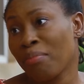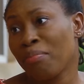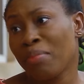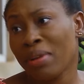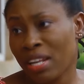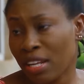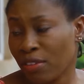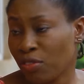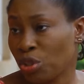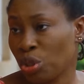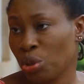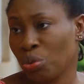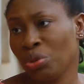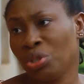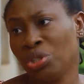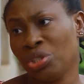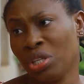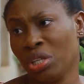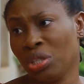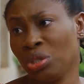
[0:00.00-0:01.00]
I believe she
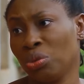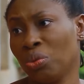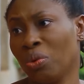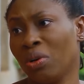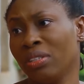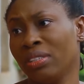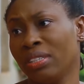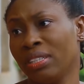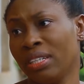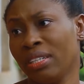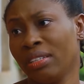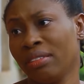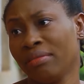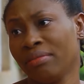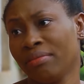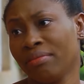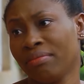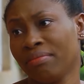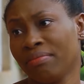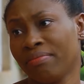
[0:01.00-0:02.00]
will change one
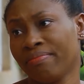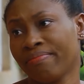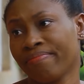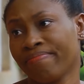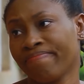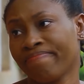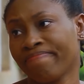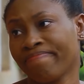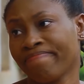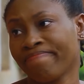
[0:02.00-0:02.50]
day.